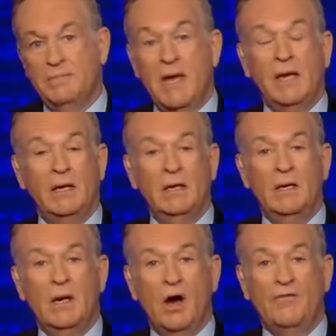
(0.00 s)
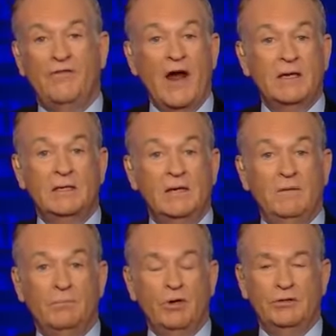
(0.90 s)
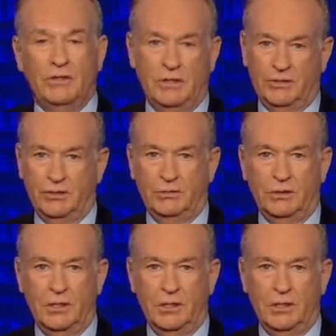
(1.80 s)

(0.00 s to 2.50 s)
and many are frightened to even broach the issue.